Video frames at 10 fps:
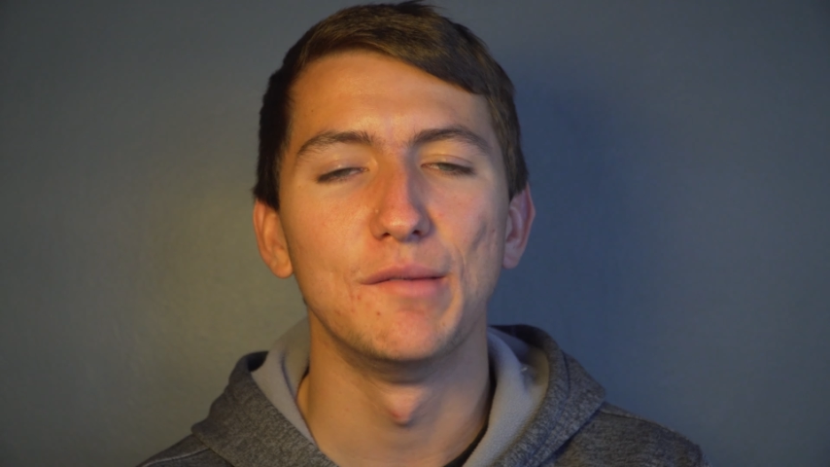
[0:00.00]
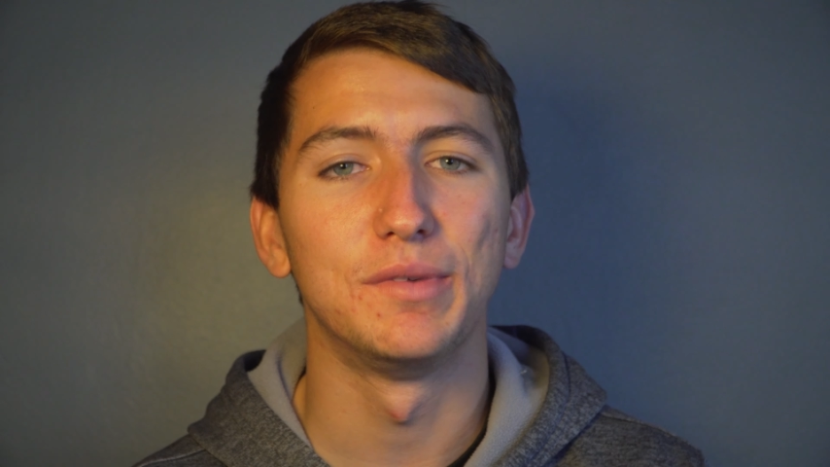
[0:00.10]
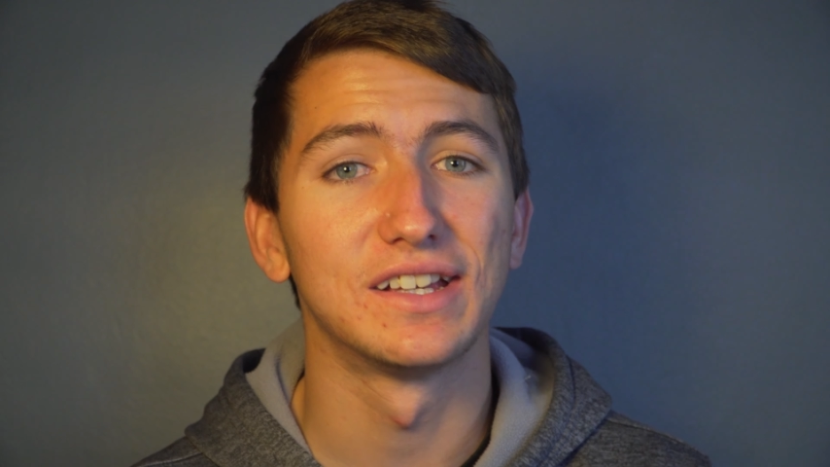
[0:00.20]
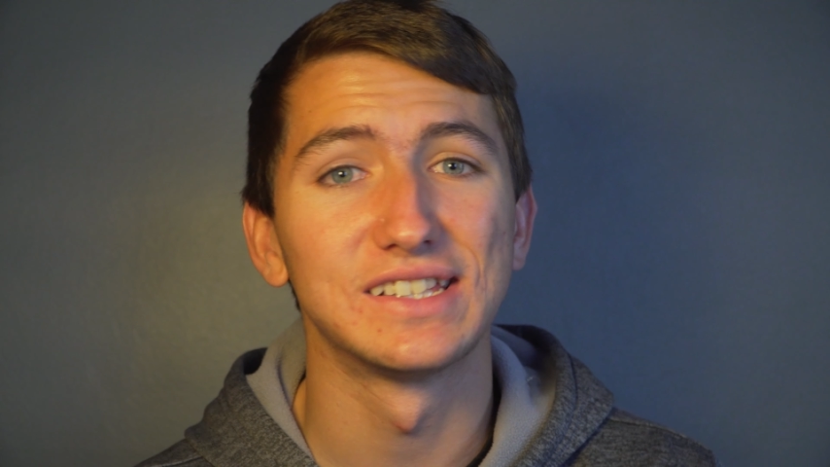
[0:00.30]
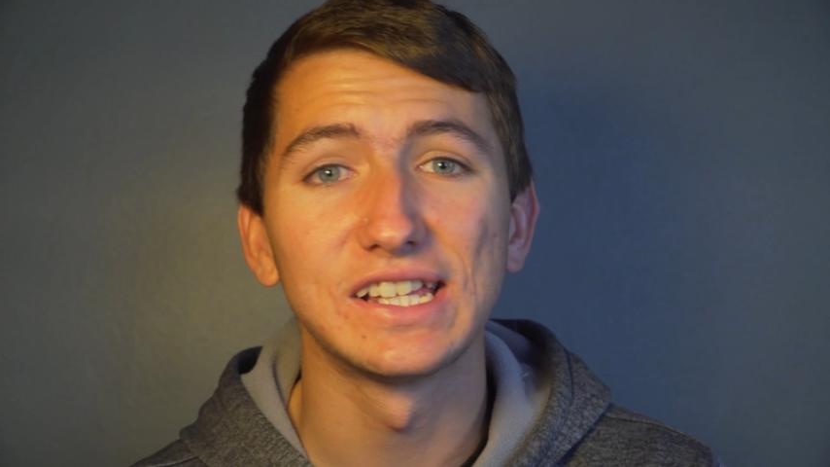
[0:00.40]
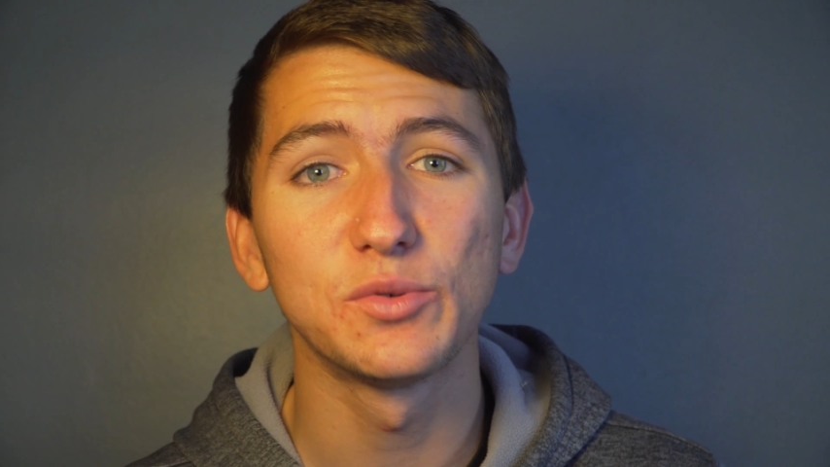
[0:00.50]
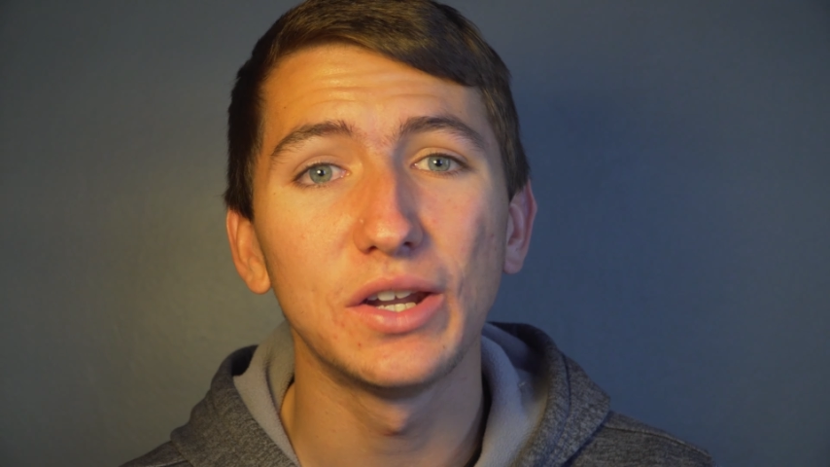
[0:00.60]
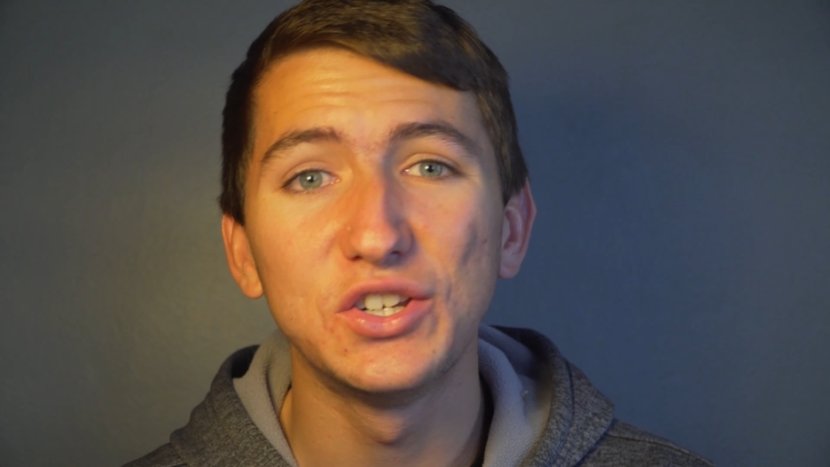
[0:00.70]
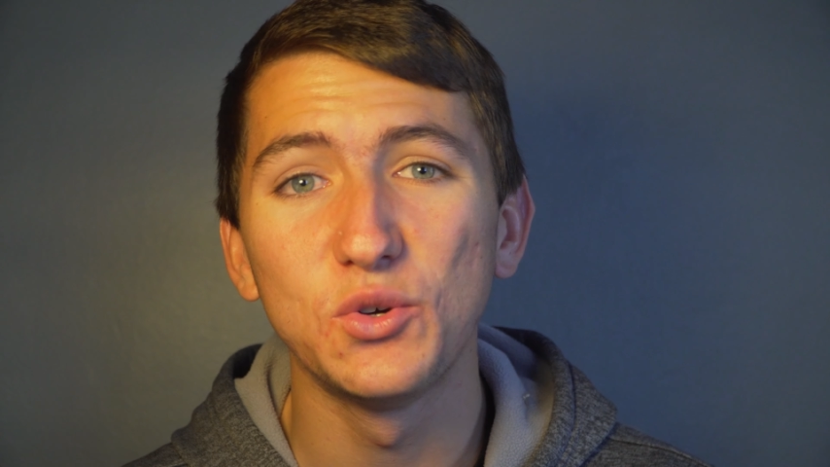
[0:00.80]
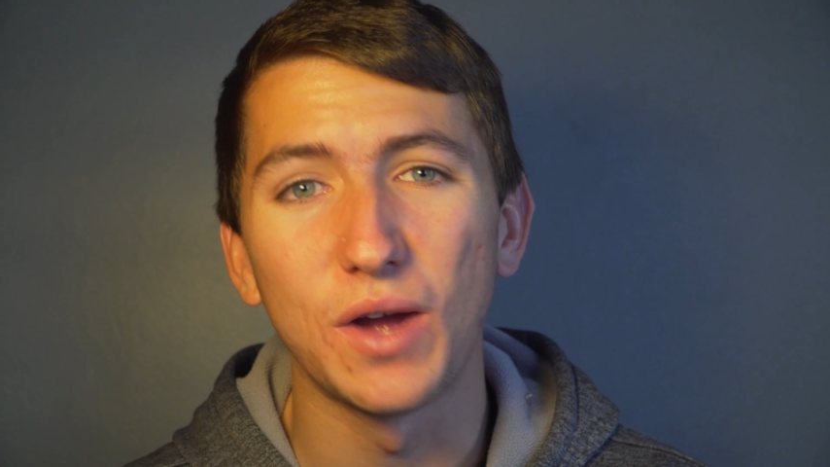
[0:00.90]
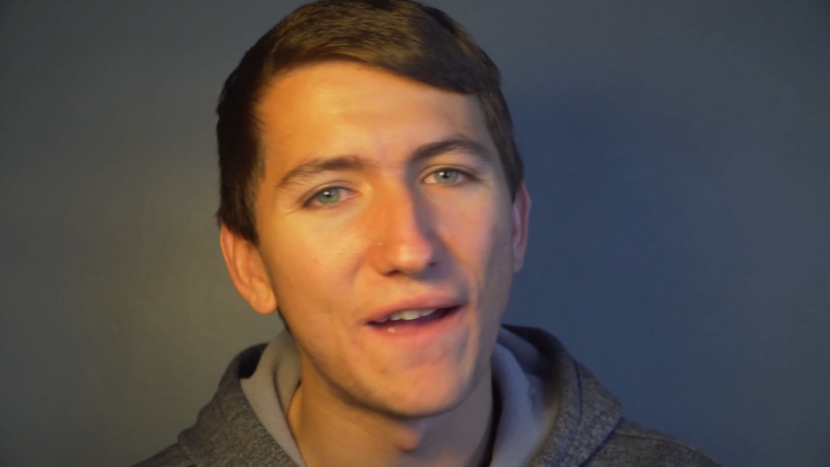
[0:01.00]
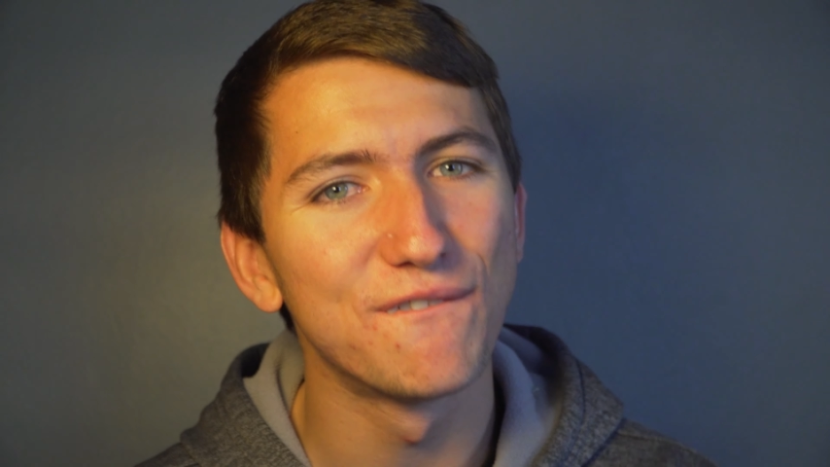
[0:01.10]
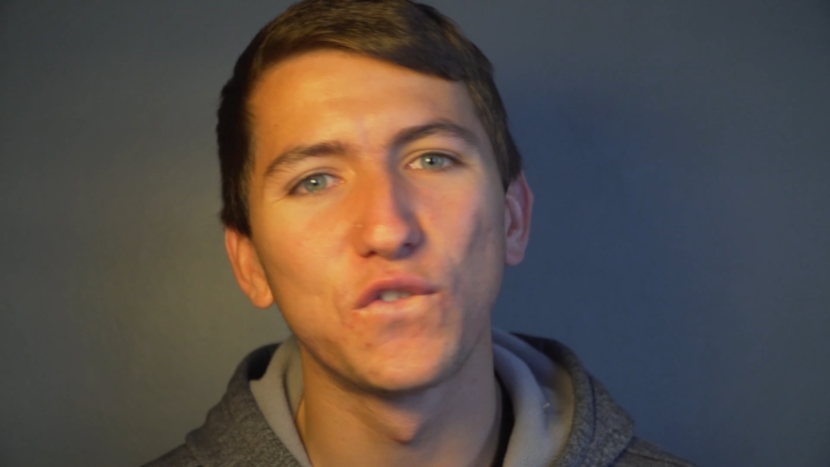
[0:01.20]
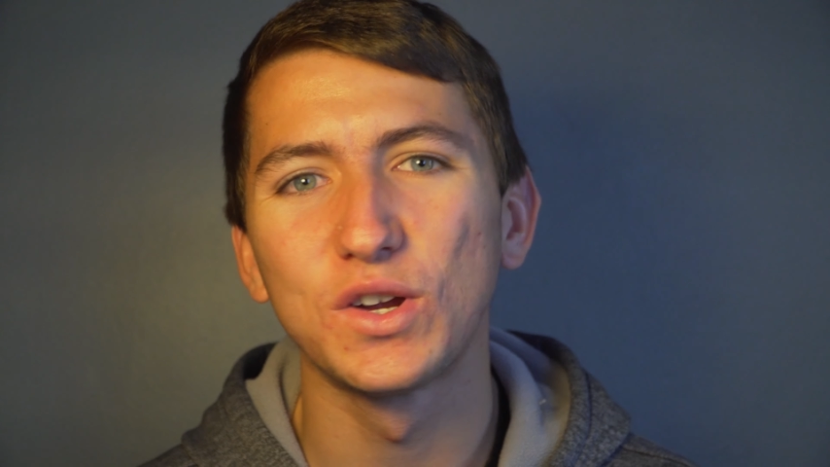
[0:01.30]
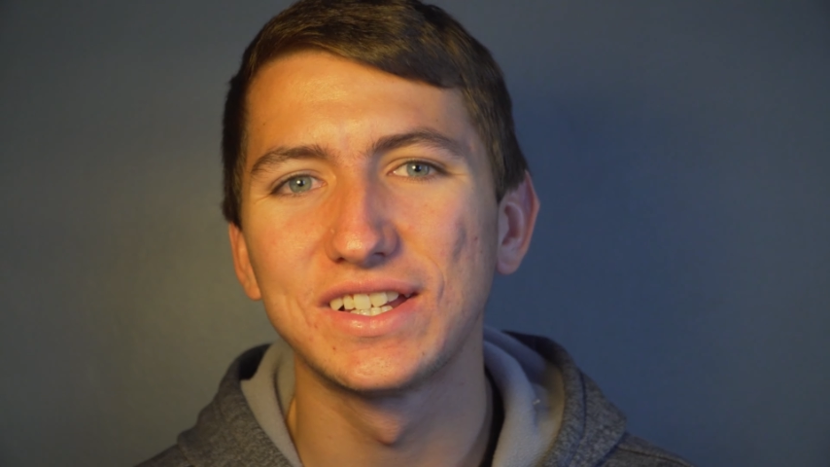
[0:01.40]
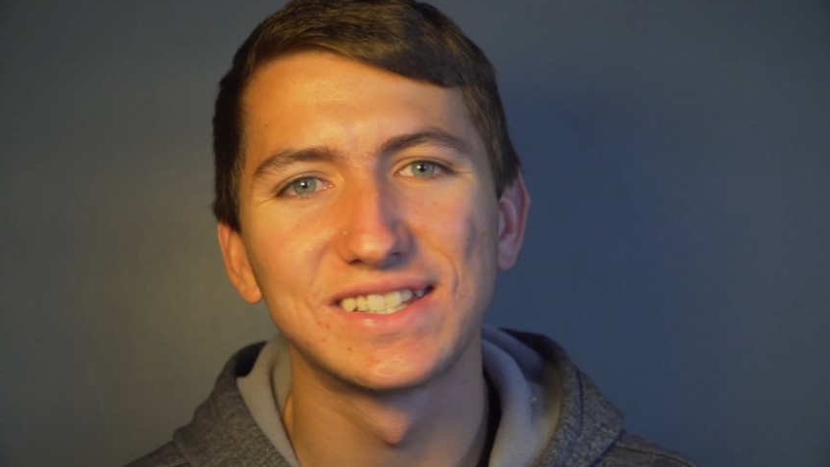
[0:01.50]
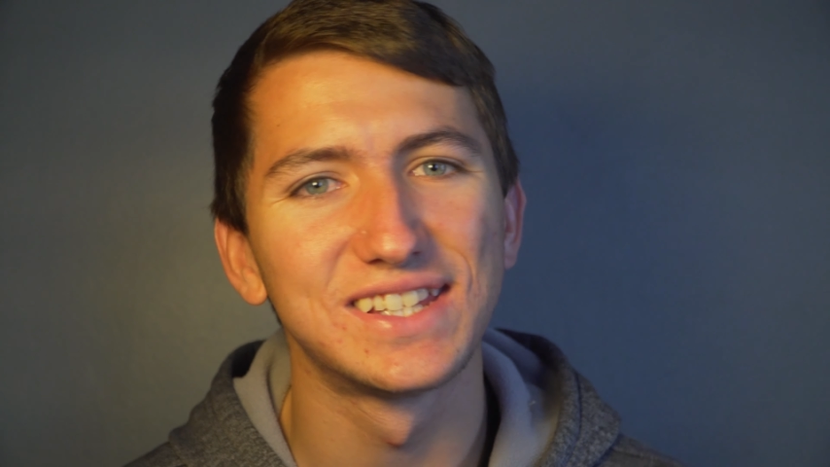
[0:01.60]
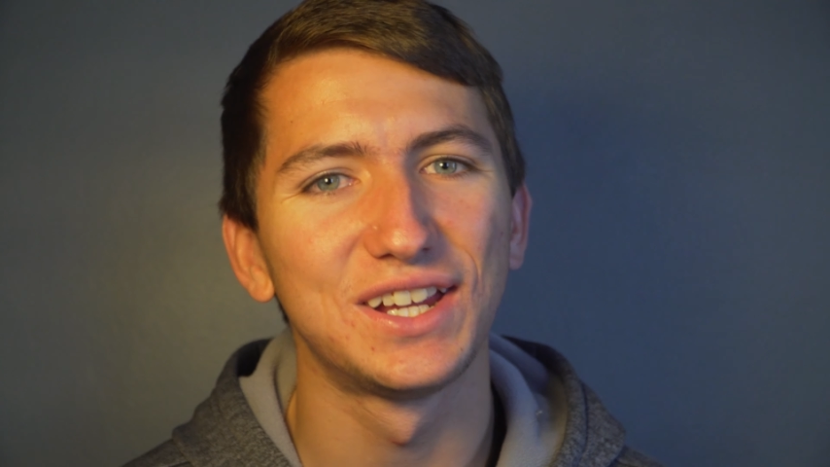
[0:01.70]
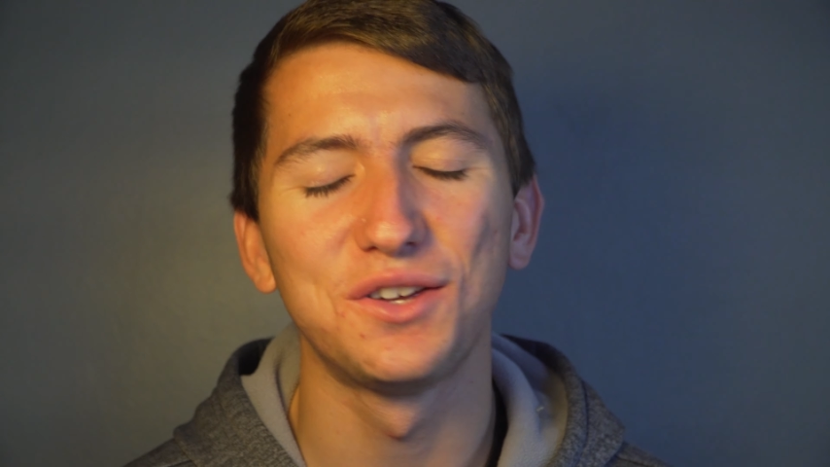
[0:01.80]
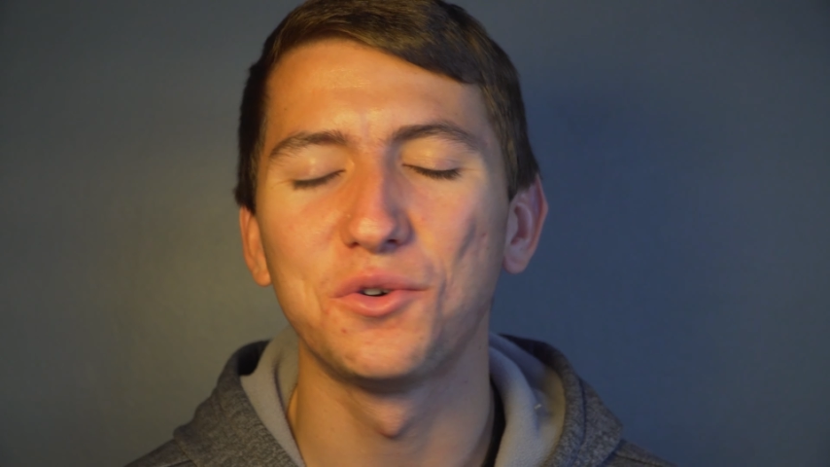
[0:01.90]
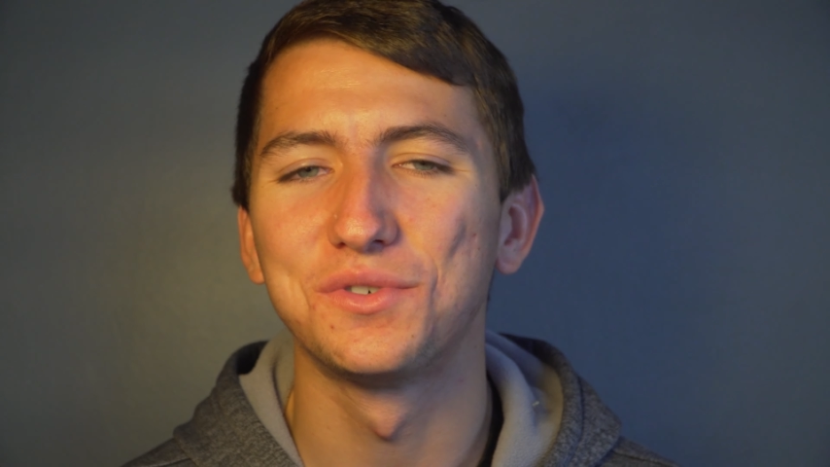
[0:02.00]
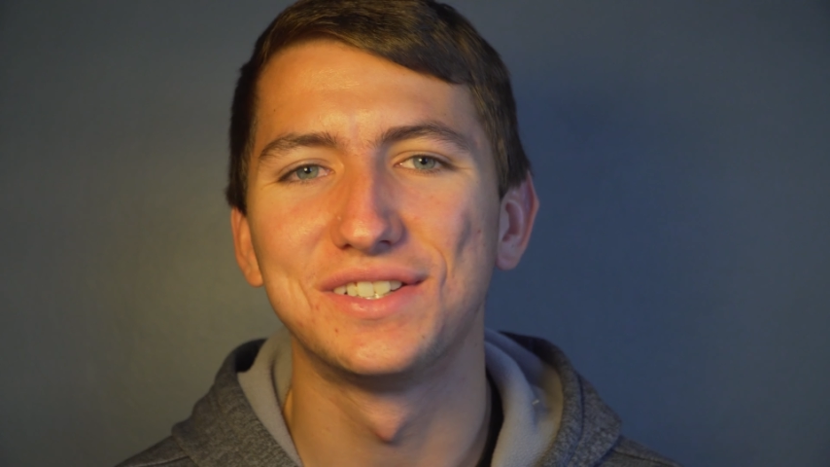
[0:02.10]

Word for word: because that's what I do every single